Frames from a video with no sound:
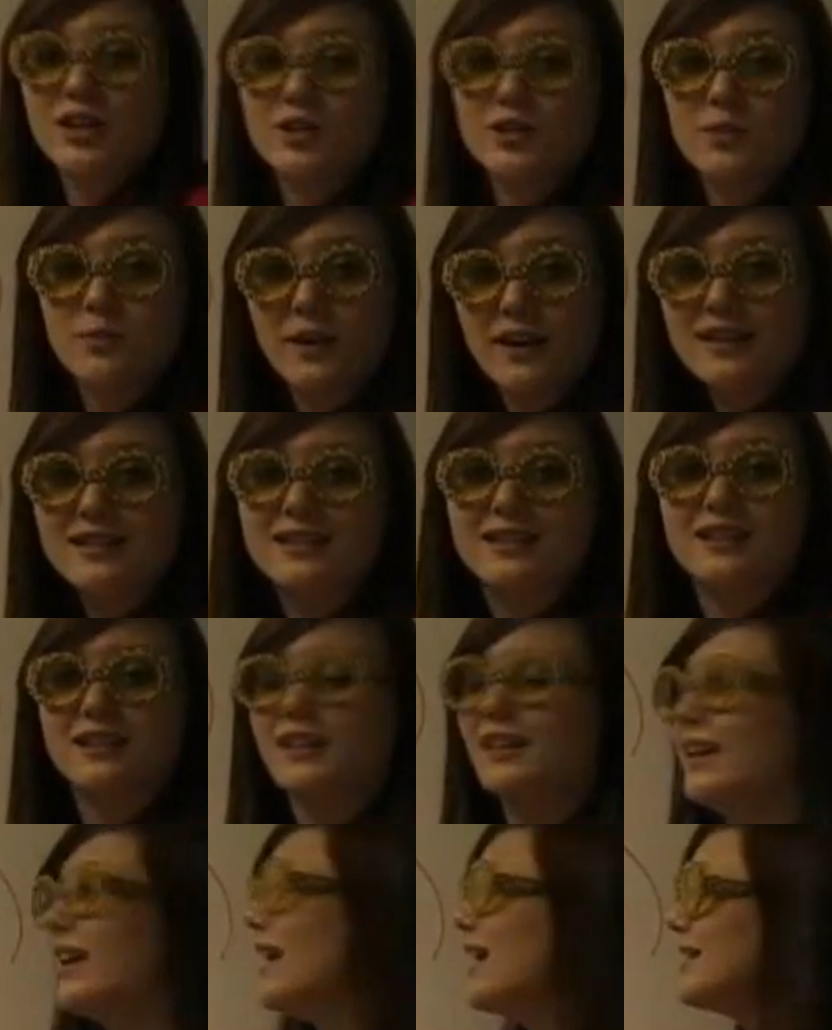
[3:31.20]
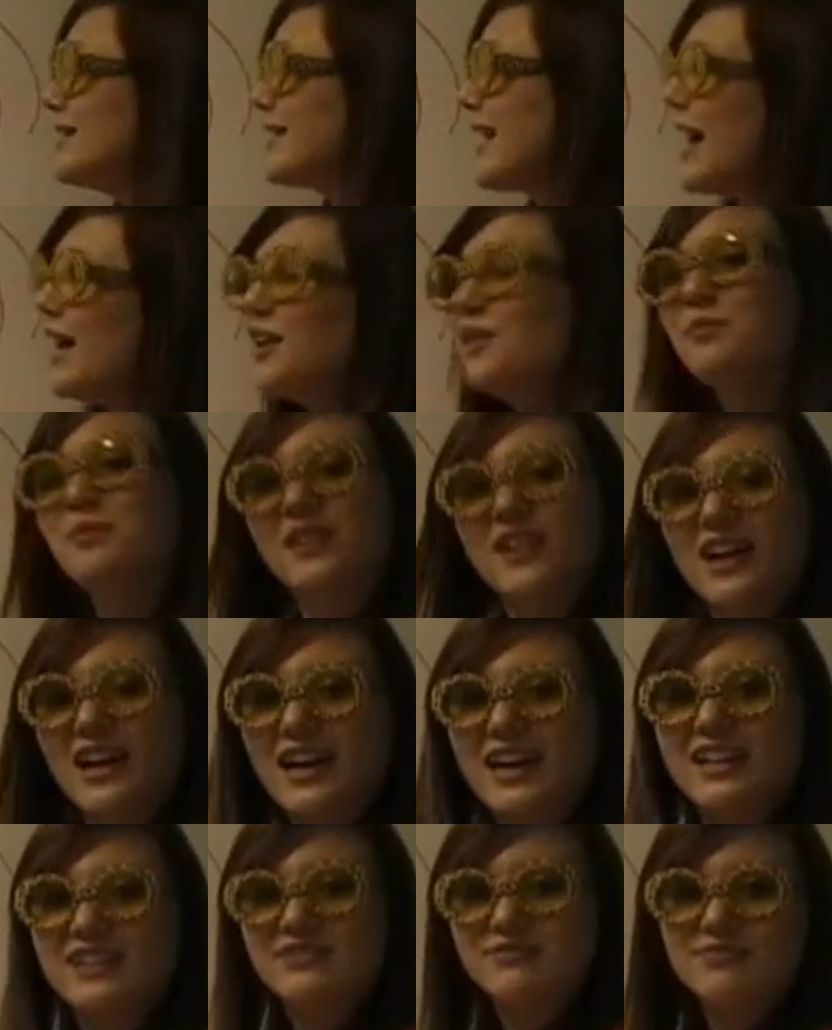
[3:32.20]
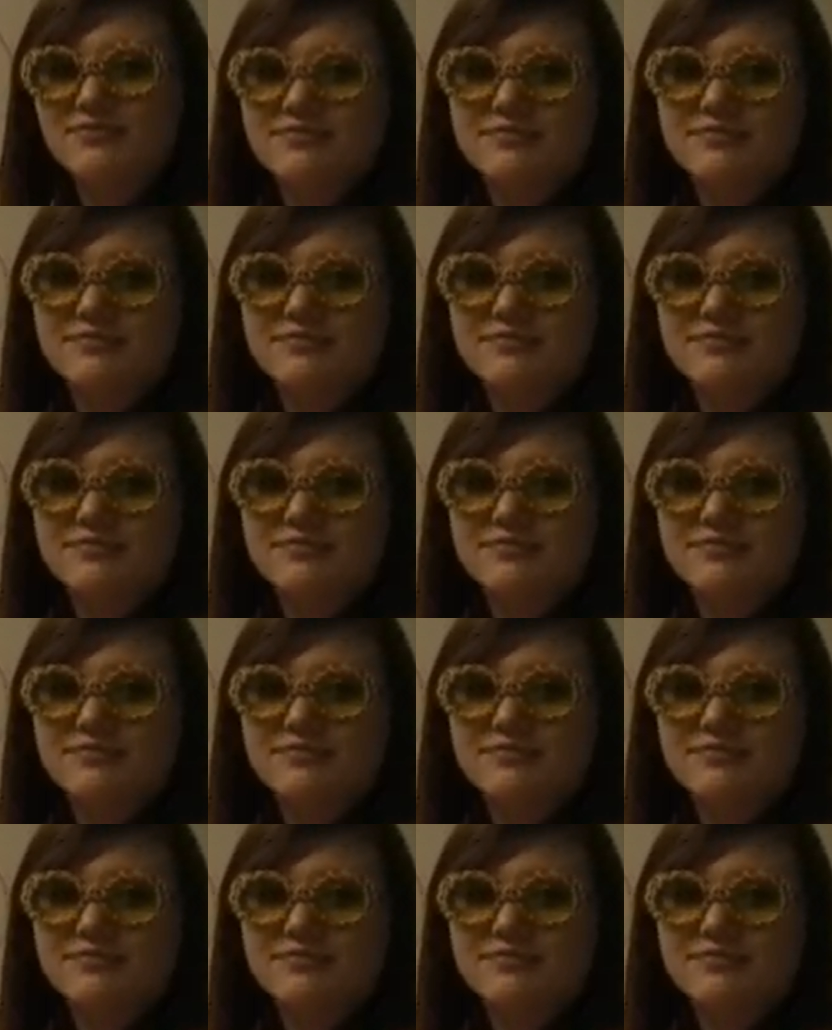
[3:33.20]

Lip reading: So basically, a scatter plot.